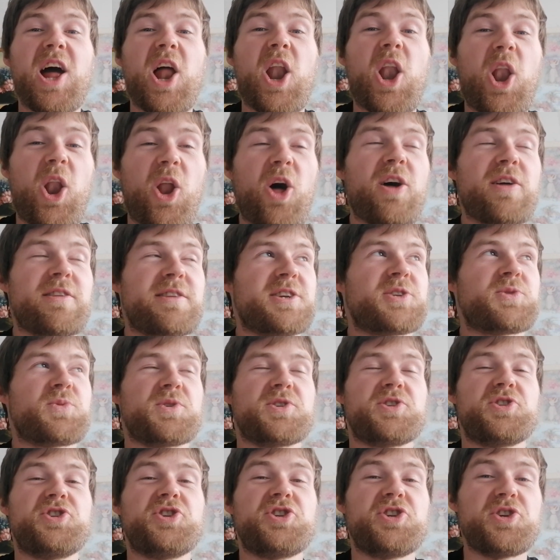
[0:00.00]
a lot of this
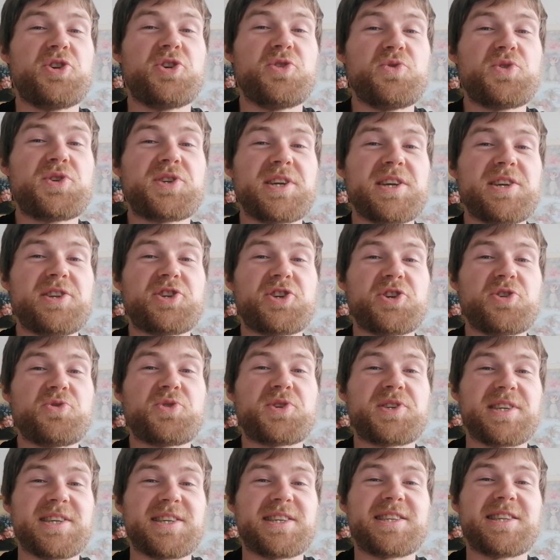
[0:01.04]
was
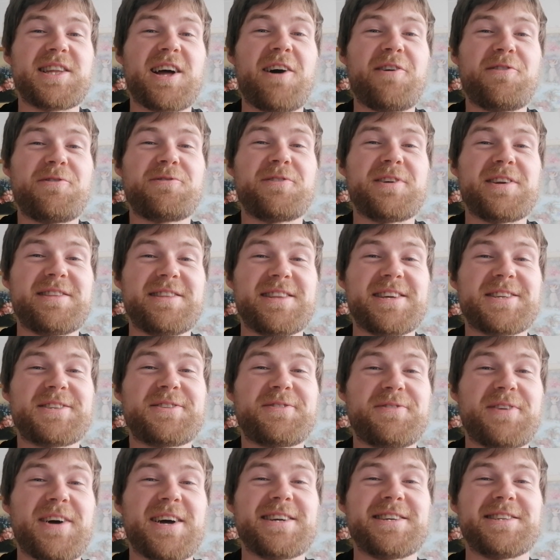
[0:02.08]
juicy stuff in
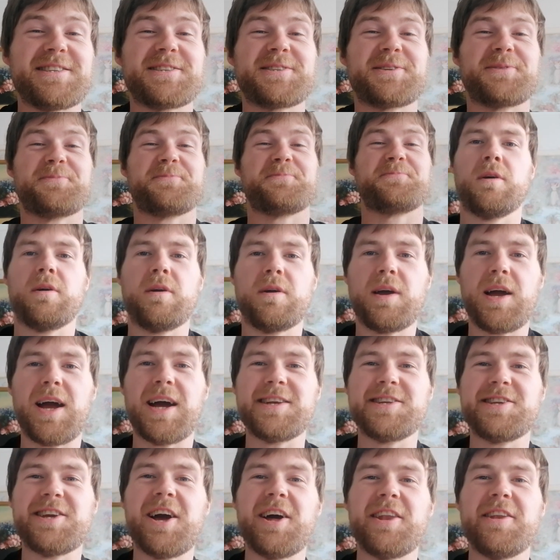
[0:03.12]
this phase.
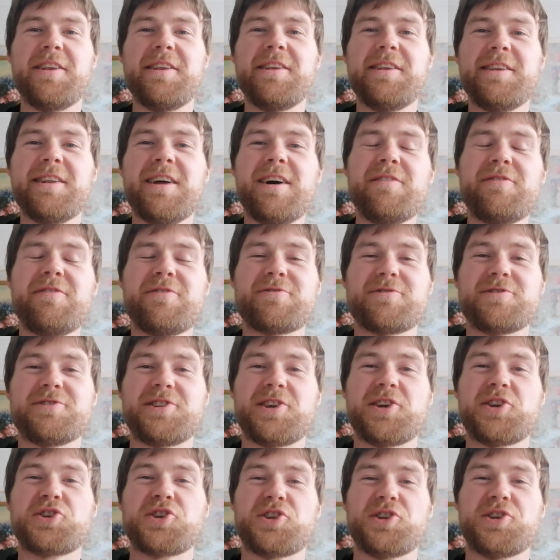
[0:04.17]
And yet another
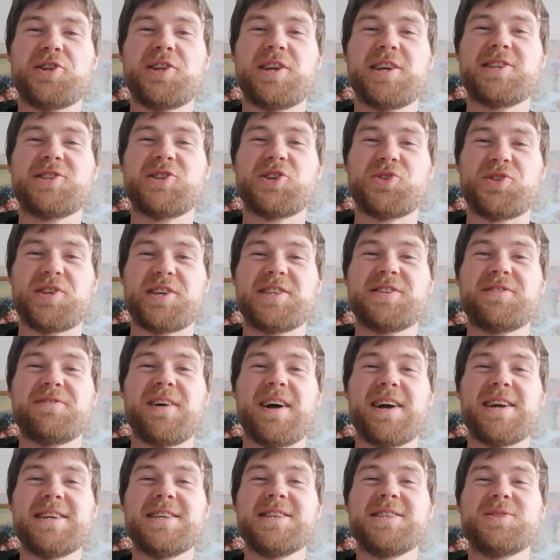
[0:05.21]
addition to this
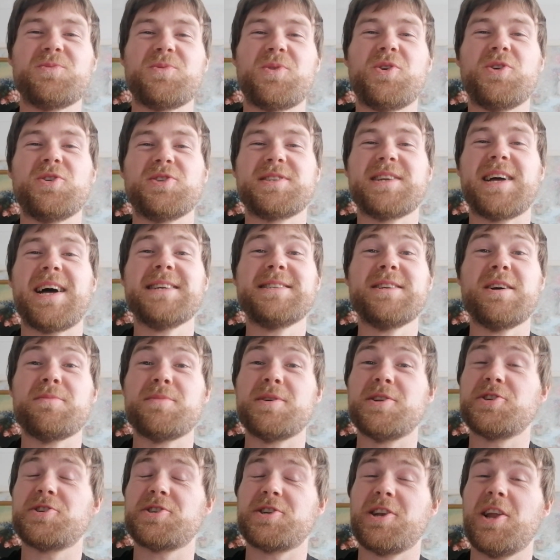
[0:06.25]
phase was, as I
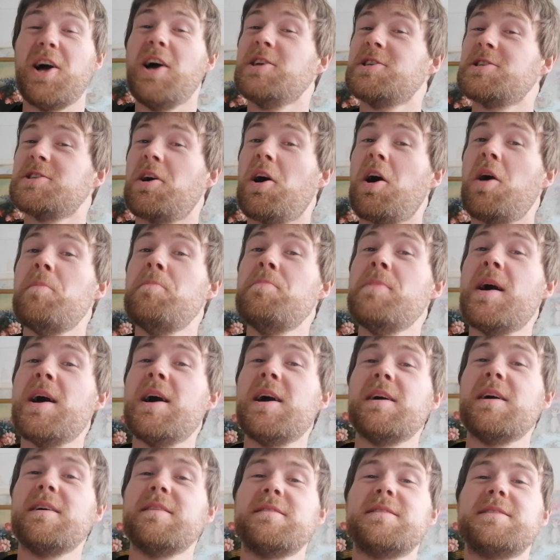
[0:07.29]
mentioned last time,
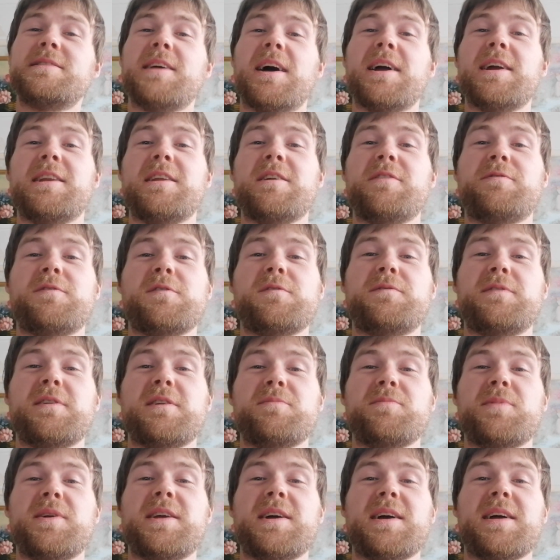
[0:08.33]
the daily
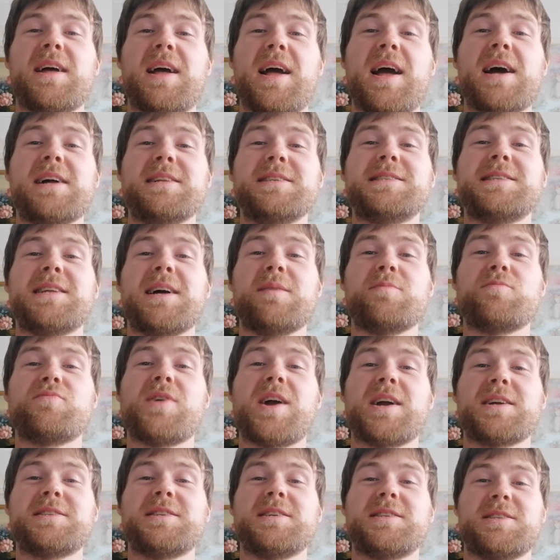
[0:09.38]
15-minute handstand
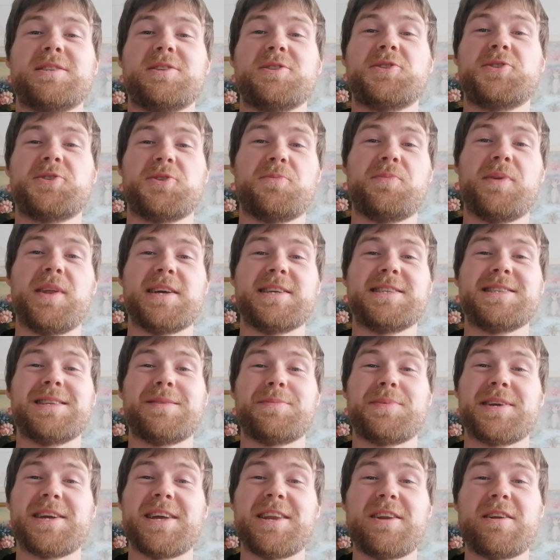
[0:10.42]
practice that took place at
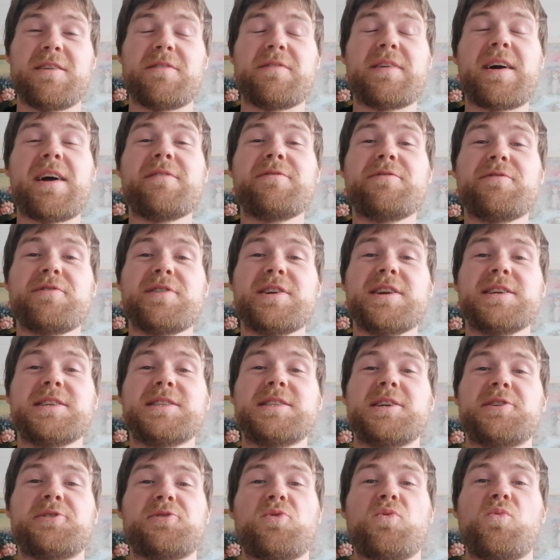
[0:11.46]
the beginning of every
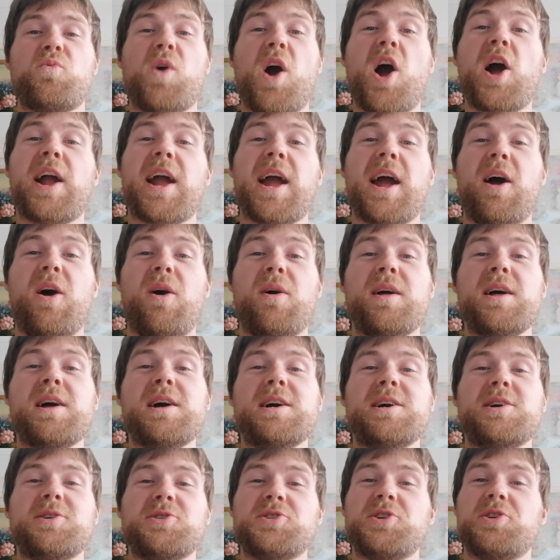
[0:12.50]
single workout.
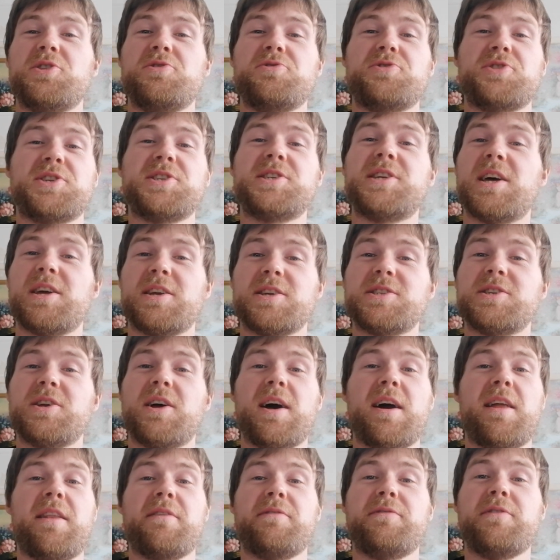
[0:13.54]
So you just set
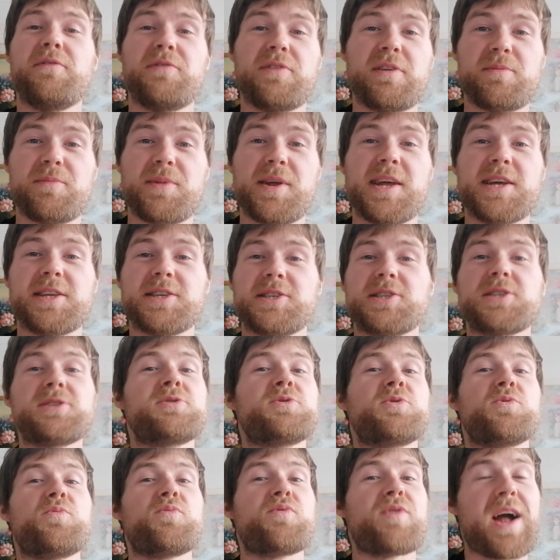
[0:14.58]
aside 15 minutes
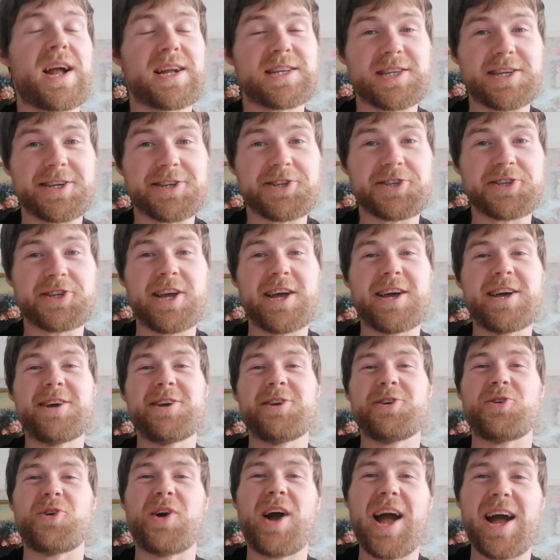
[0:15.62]
to practice
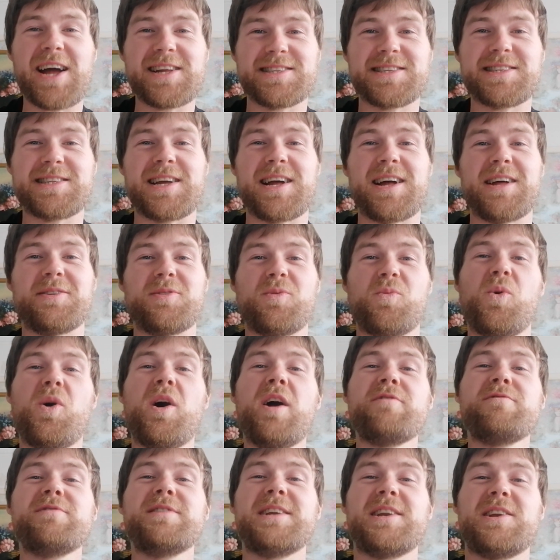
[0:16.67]
your handstand. And
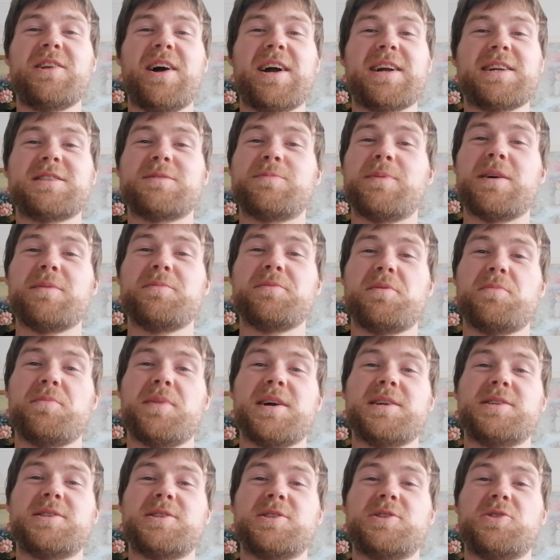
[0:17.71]
what I really liked about being
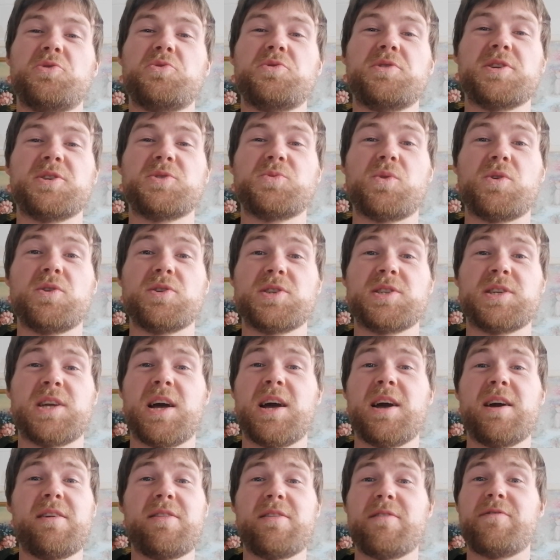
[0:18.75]
made to do this was
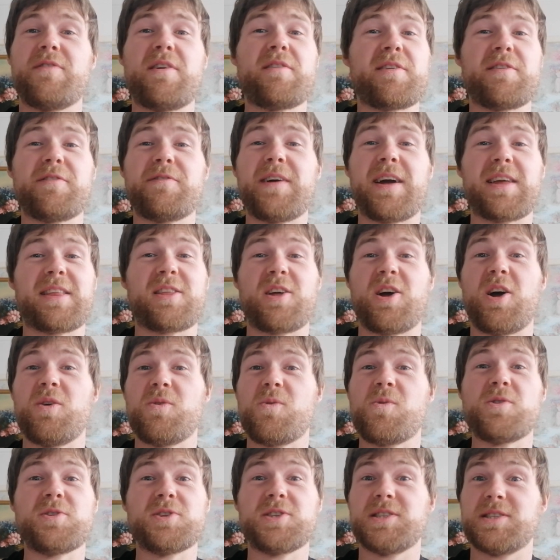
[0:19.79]
the very fact that I
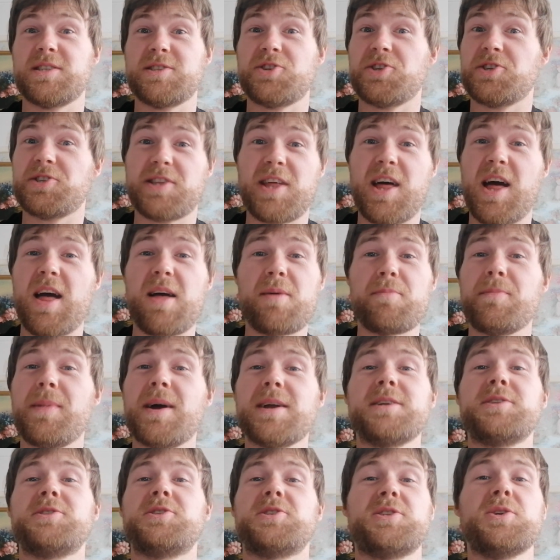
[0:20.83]
was just that,
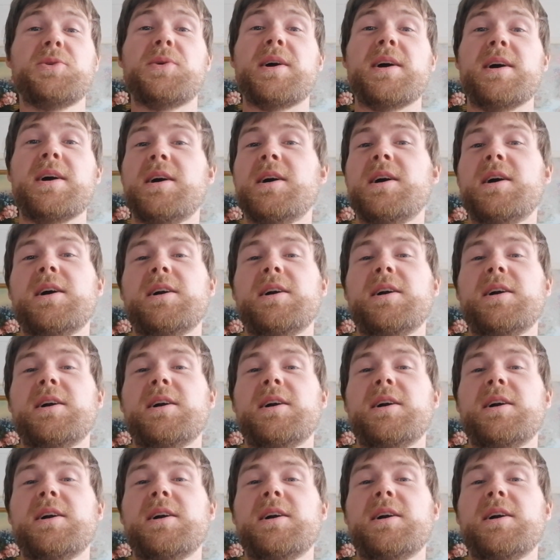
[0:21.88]
made to do it.